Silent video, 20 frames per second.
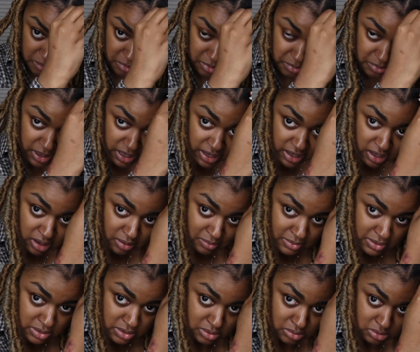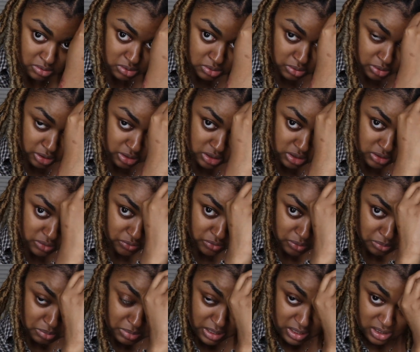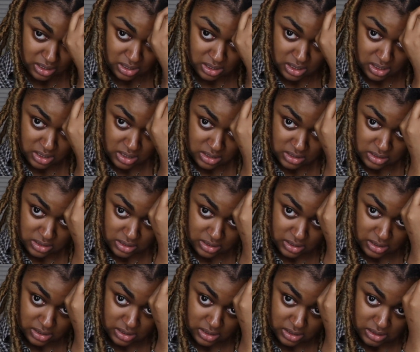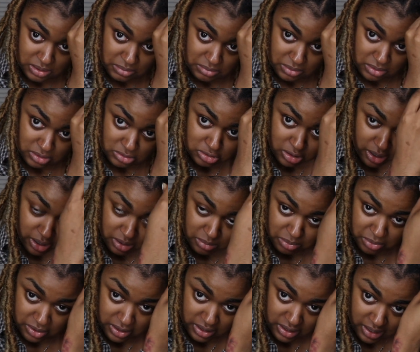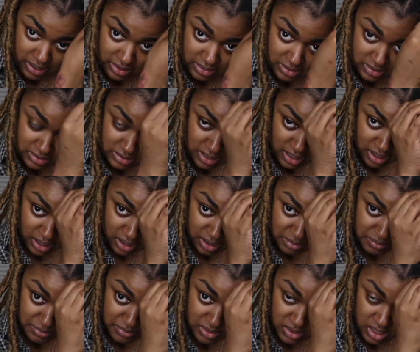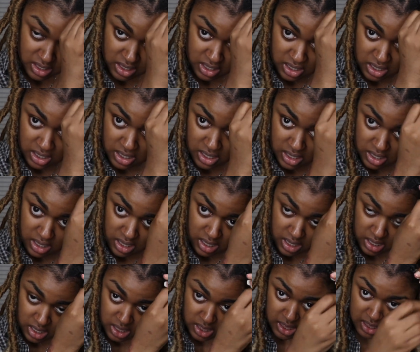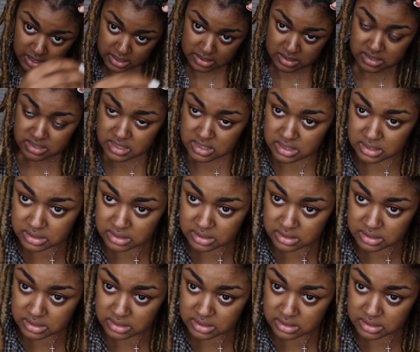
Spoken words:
but my hair was too short for me to try to braid at the time. And